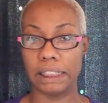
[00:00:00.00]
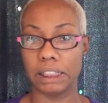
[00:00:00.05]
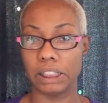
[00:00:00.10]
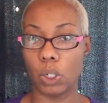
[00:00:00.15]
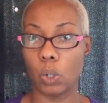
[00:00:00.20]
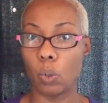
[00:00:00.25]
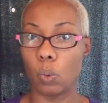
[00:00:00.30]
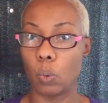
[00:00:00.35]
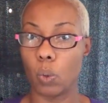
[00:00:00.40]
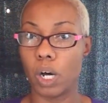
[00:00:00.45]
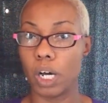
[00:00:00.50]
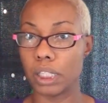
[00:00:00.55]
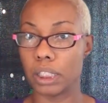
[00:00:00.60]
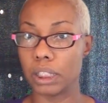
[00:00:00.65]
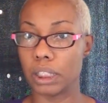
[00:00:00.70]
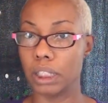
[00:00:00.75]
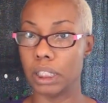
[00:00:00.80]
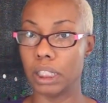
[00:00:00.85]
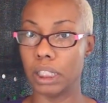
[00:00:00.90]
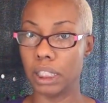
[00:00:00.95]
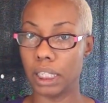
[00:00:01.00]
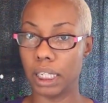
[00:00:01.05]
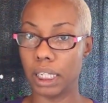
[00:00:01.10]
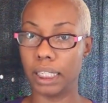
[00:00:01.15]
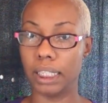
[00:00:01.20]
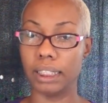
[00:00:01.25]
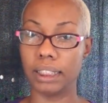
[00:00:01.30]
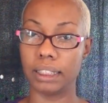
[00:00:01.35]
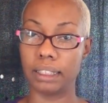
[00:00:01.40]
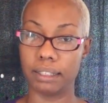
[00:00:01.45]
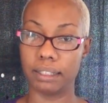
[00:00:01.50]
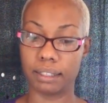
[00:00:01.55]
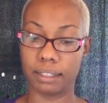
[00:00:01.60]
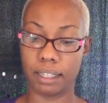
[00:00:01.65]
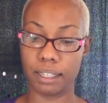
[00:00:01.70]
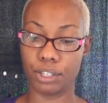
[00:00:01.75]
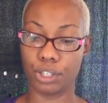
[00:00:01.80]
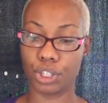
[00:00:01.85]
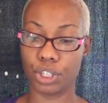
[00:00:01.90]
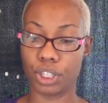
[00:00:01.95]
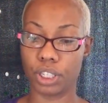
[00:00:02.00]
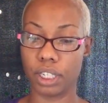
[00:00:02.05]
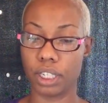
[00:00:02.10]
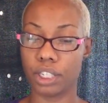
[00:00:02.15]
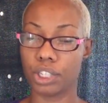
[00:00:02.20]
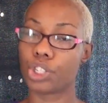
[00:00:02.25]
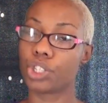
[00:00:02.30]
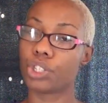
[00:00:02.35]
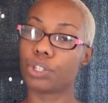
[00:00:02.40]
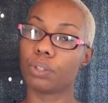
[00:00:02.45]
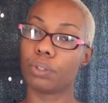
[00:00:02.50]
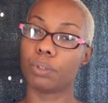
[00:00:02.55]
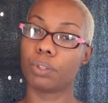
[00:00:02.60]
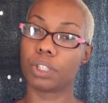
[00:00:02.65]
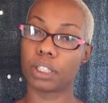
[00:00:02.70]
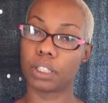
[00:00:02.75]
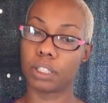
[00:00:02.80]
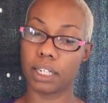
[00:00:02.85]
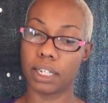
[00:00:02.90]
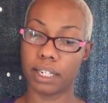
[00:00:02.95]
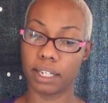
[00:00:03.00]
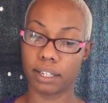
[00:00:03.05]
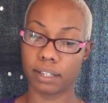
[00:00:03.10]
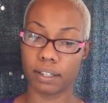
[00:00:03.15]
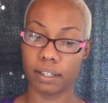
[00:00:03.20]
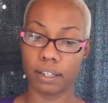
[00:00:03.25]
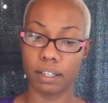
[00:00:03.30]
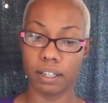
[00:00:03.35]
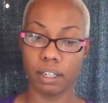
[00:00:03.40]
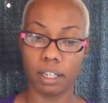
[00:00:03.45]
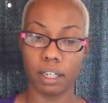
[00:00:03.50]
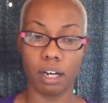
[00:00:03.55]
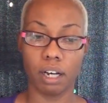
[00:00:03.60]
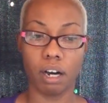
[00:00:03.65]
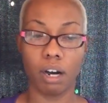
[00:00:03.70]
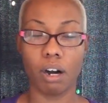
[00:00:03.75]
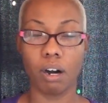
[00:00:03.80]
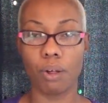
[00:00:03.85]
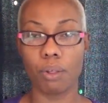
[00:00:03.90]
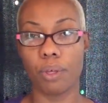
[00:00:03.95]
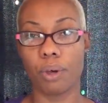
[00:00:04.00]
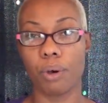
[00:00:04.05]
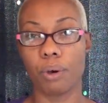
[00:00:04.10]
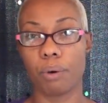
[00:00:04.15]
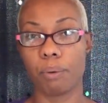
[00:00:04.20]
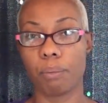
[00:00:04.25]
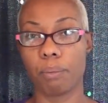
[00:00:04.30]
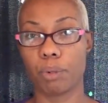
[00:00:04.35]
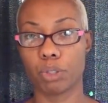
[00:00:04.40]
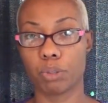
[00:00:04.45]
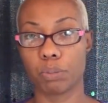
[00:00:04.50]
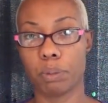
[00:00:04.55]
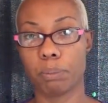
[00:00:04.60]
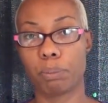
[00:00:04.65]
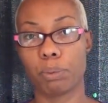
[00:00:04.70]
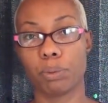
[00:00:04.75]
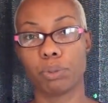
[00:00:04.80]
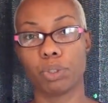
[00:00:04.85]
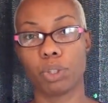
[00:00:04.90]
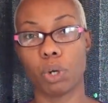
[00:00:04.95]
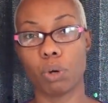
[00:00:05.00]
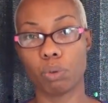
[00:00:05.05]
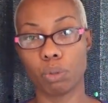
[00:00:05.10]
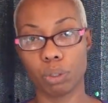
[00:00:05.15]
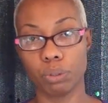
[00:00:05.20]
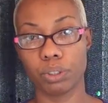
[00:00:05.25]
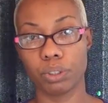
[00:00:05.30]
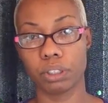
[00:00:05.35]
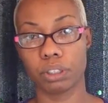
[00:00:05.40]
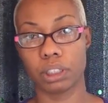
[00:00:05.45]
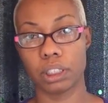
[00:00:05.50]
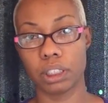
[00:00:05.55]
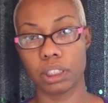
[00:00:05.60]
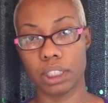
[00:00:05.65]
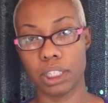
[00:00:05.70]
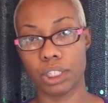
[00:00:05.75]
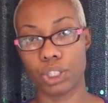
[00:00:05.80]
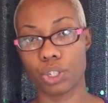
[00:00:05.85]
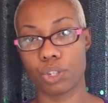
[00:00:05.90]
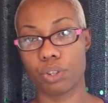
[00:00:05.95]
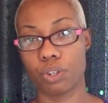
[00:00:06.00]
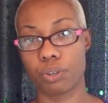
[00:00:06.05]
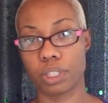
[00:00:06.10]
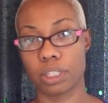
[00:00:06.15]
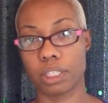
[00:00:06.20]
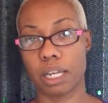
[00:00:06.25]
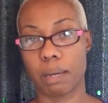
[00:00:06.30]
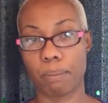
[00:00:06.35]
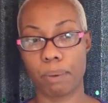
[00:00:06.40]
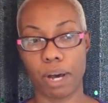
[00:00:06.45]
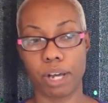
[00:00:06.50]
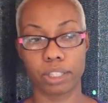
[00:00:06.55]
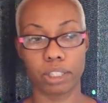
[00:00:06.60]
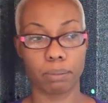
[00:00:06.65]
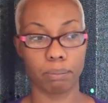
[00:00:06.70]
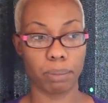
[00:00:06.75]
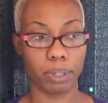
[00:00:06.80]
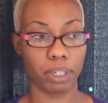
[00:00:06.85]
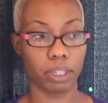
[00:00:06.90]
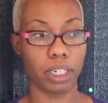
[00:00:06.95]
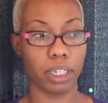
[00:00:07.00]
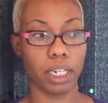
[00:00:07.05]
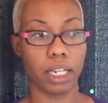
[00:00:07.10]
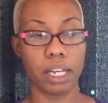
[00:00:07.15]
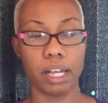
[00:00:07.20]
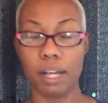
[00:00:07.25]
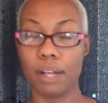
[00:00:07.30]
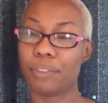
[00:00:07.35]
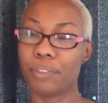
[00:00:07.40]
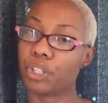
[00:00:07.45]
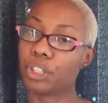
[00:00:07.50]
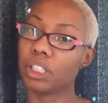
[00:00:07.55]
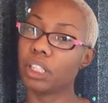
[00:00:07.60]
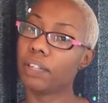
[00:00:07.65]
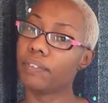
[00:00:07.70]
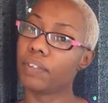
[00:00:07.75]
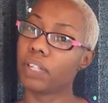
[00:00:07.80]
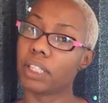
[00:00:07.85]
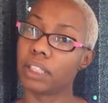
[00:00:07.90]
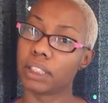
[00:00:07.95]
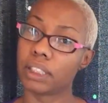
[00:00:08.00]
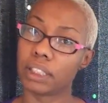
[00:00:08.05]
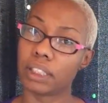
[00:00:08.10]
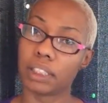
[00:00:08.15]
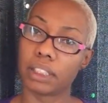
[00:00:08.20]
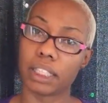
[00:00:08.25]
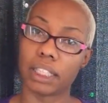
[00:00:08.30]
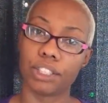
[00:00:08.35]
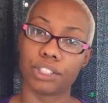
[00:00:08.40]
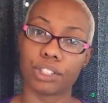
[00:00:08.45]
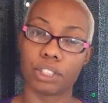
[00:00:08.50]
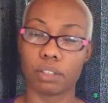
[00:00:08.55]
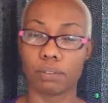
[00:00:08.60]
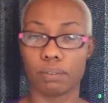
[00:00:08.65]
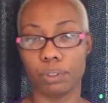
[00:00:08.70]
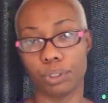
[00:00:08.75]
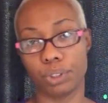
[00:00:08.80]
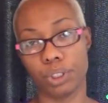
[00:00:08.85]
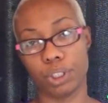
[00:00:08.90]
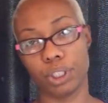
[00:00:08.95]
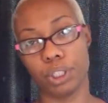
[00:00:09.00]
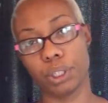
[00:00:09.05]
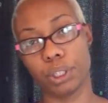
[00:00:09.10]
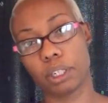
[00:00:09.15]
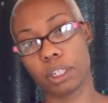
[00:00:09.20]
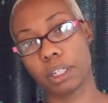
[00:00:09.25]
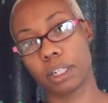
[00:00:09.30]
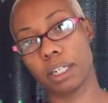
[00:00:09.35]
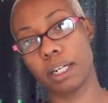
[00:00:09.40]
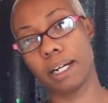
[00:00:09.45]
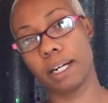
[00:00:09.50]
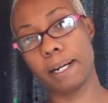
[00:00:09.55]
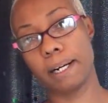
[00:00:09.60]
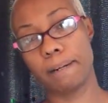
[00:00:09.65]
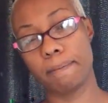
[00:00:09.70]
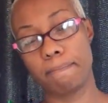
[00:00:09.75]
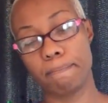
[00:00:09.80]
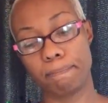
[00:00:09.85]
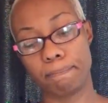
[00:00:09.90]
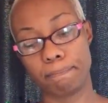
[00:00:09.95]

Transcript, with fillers: don't want any sensation issues there. Although most people don't lose their sensation, there is that possibility. There's even a sensation of losing your um,